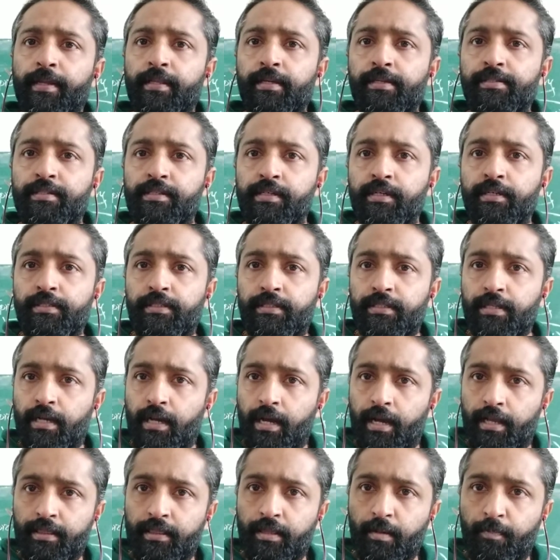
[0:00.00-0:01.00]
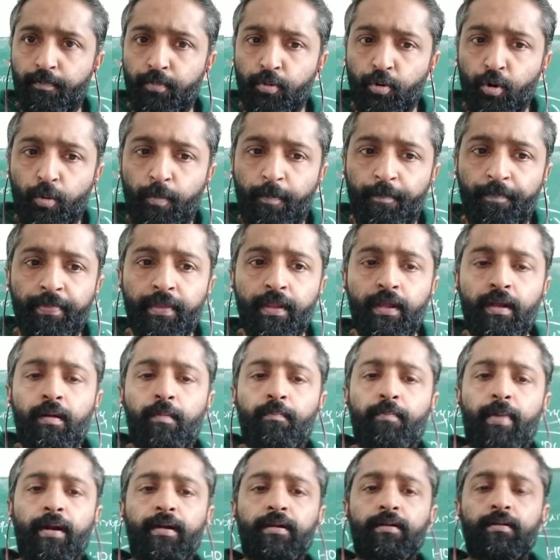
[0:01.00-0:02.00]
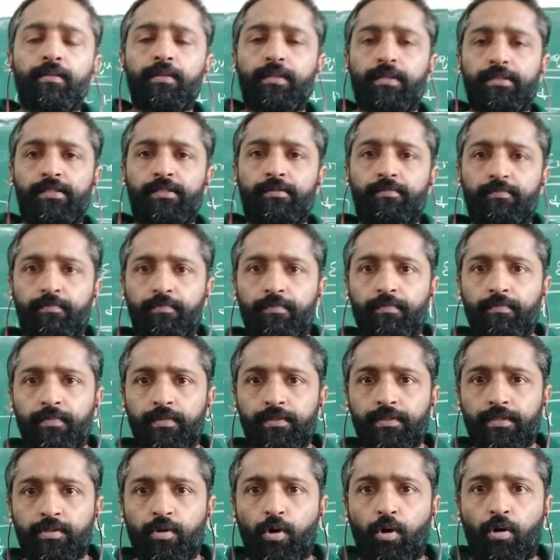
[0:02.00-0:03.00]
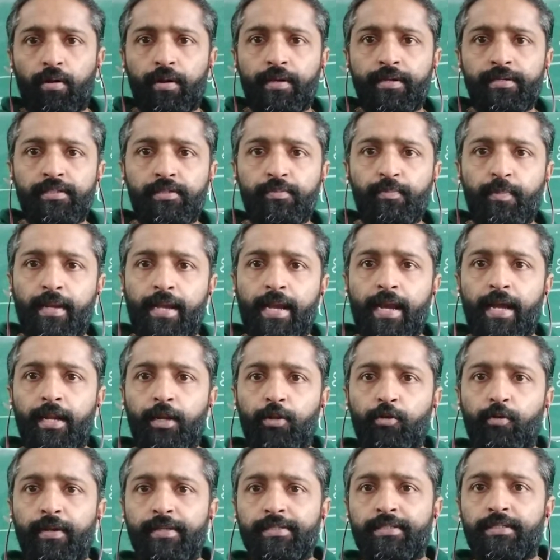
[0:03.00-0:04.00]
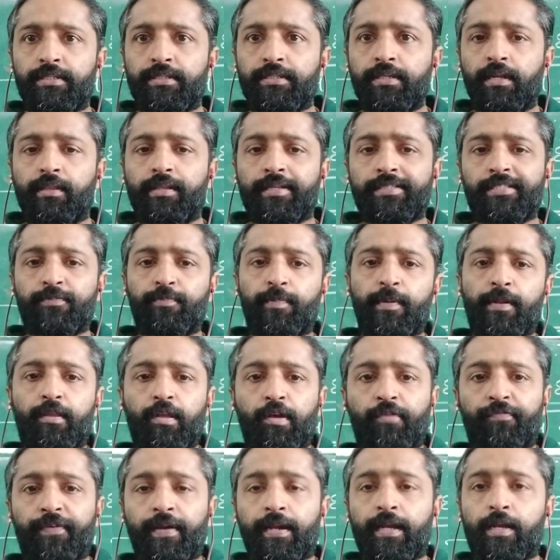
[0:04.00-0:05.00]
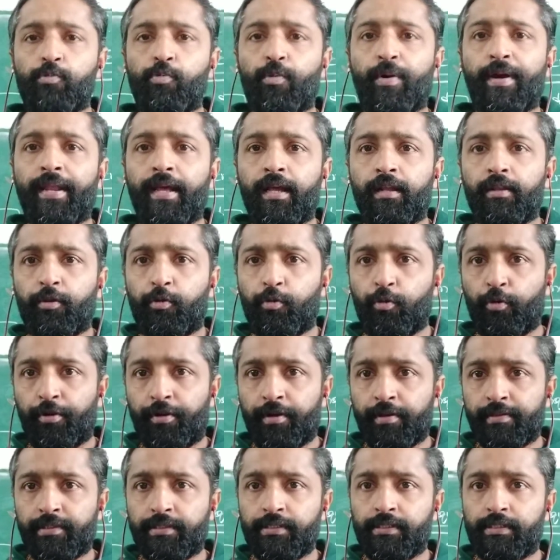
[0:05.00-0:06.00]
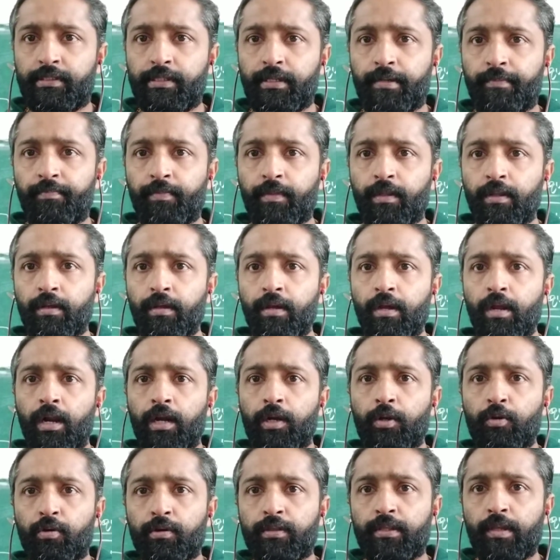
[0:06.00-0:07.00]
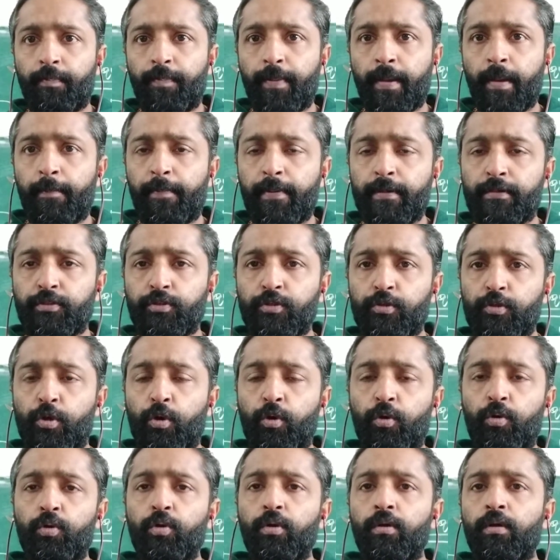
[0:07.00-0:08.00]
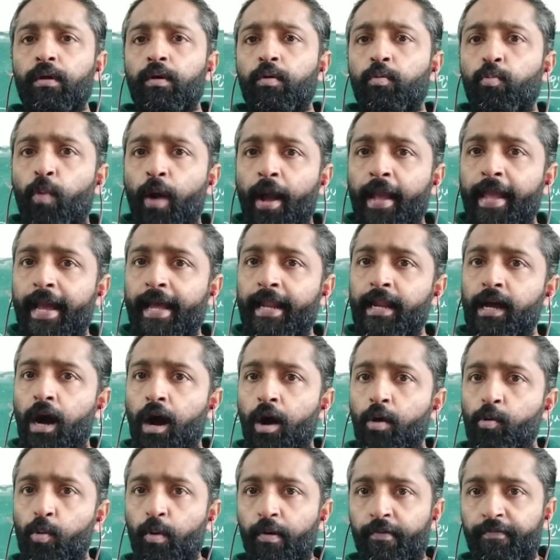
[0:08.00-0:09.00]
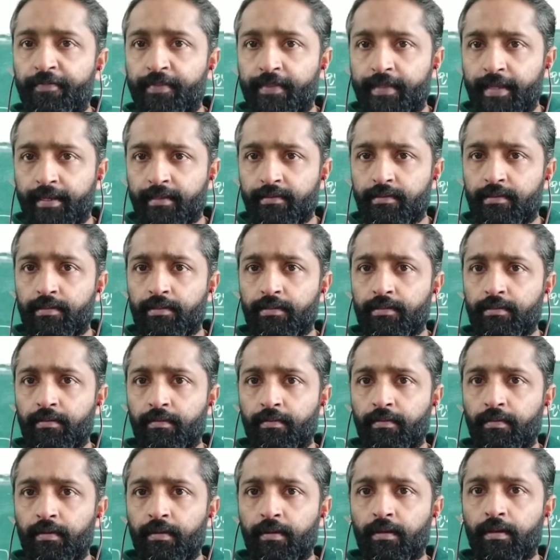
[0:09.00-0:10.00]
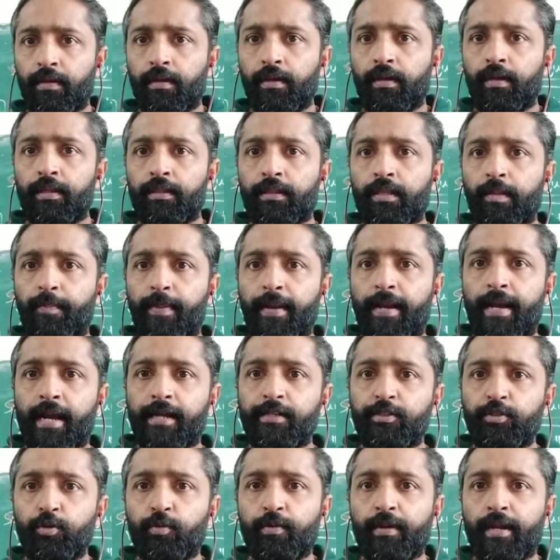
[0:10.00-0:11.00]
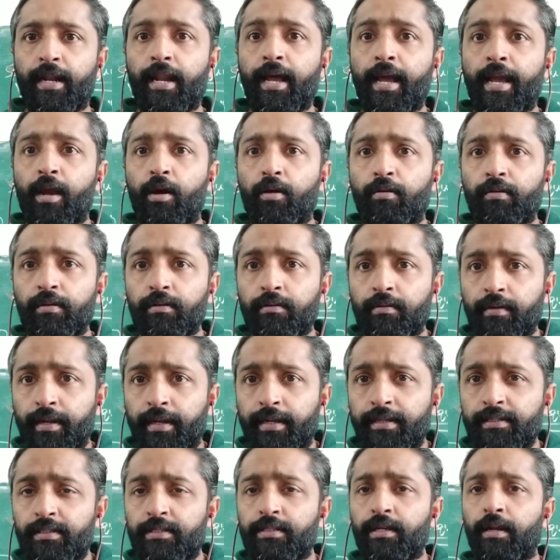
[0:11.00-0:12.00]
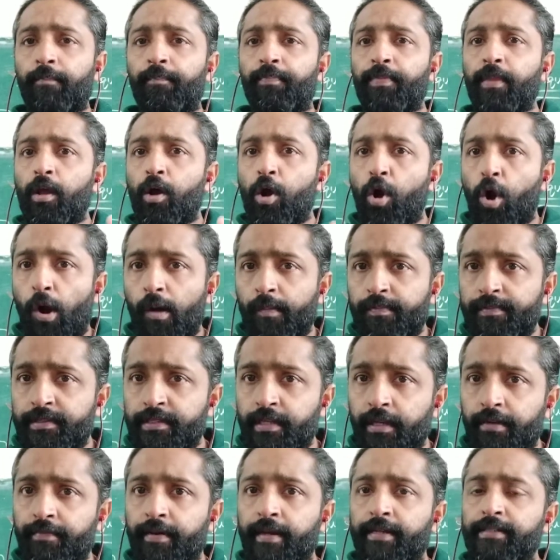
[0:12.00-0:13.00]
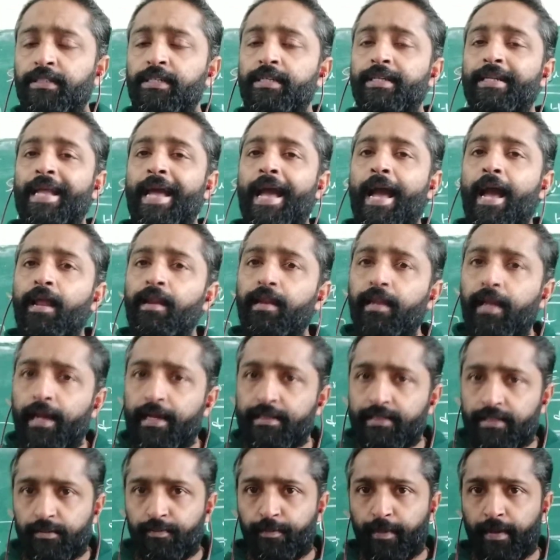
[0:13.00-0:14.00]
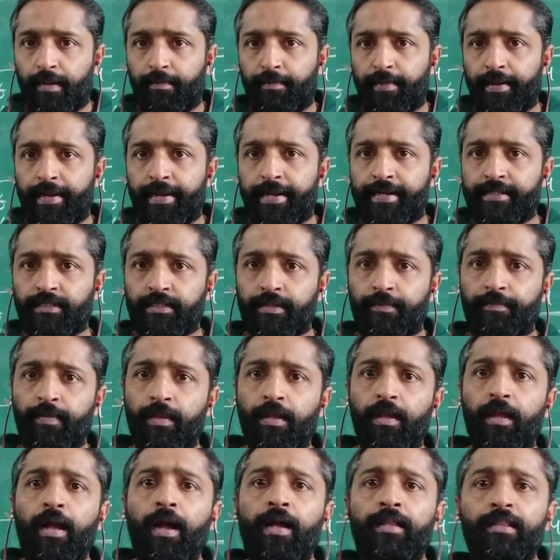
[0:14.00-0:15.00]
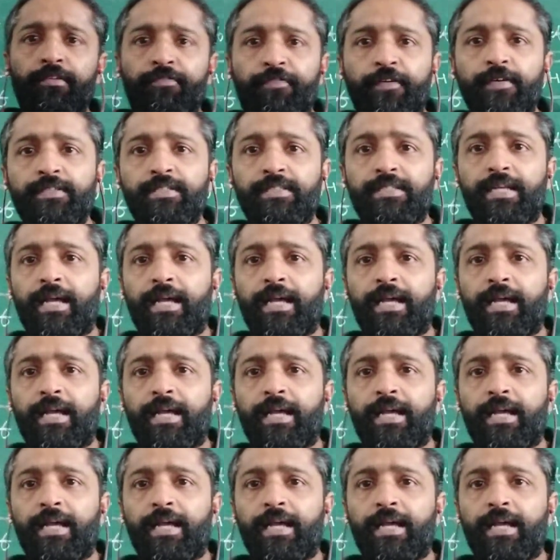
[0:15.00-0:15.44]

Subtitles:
the church and the pope, but the scholars began to instill the spirit of inquiry and curiosity, taught the people to know why and how of things. They began to rely on reason, observation and experimentation. The first